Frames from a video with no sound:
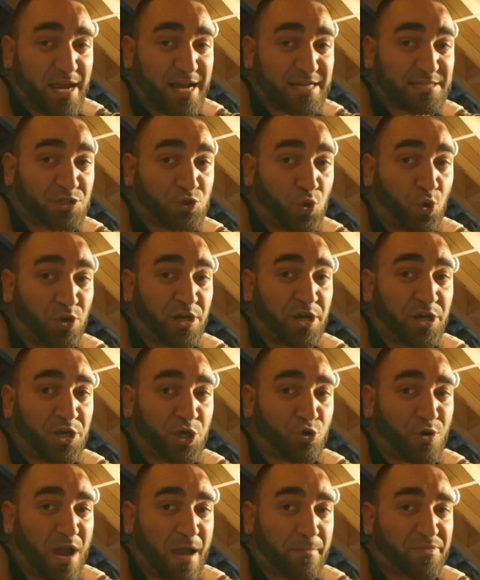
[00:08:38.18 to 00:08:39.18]
Because it's only going to
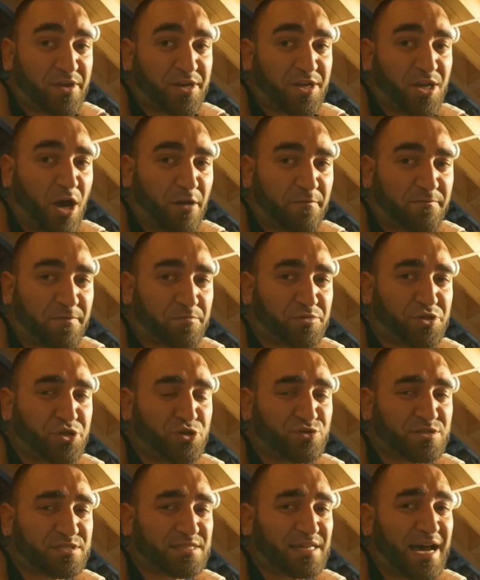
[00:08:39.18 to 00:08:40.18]
grab the nut from
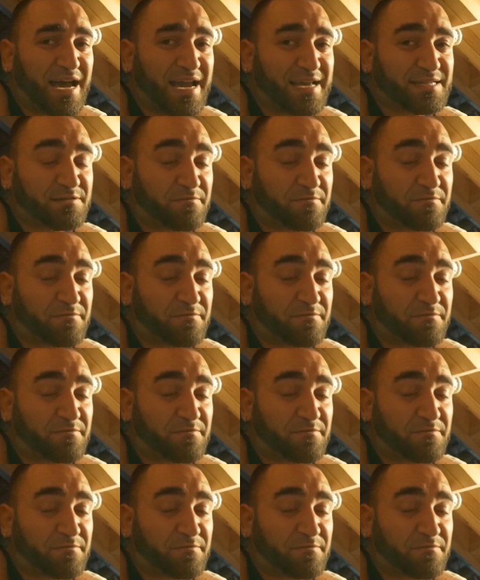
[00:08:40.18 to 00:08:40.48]
two sides.